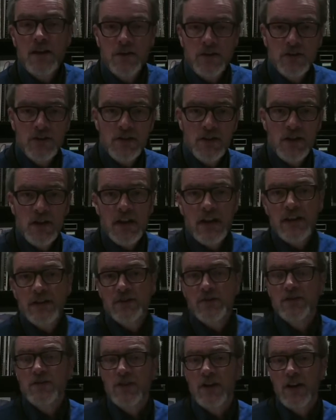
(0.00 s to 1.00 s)
Here's a little
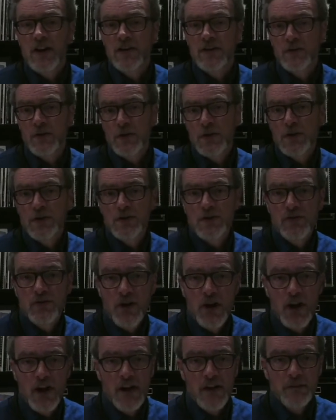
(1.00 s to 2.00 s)
exercise for you to
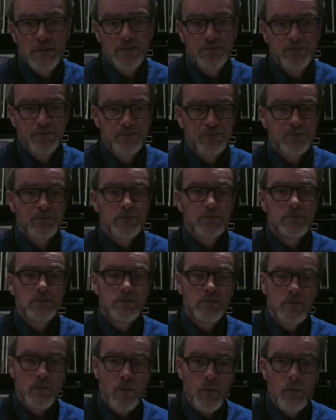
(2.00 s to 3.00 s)
try.
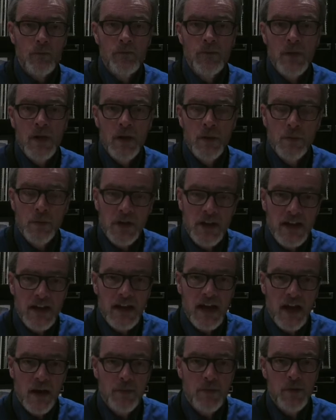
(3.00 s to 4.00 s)
Play
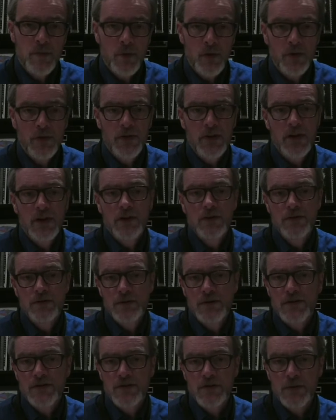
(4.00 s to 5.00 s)
Happy Birthday on your
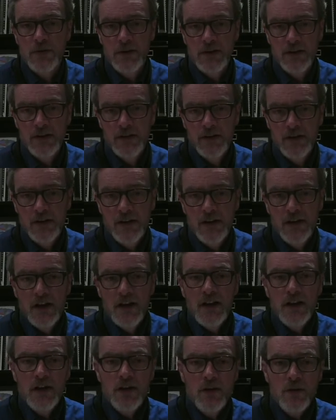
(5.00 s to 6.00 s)
instrument.
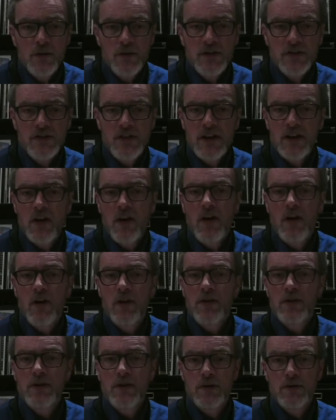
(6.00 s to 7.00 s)
Notice that all
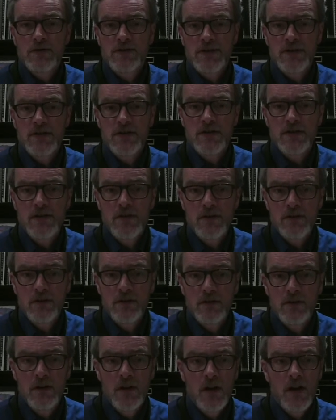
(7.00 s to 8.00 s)
the notes in the
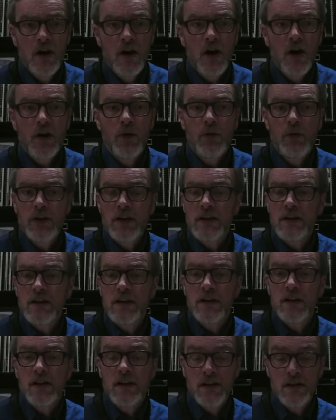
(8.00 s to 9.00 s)
tune are
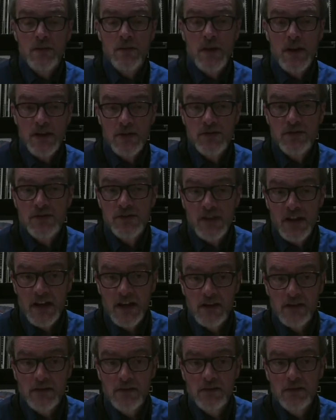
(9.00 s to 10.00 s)
written in the major
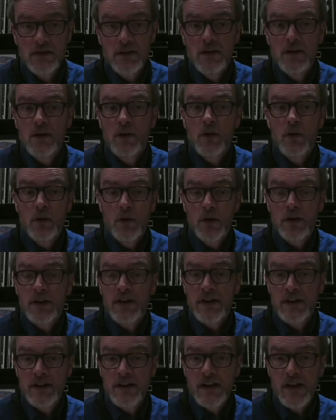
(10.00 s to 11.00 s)
scale or
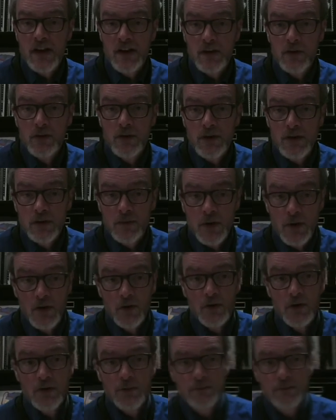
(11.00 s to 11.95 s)
in the Ionian mode.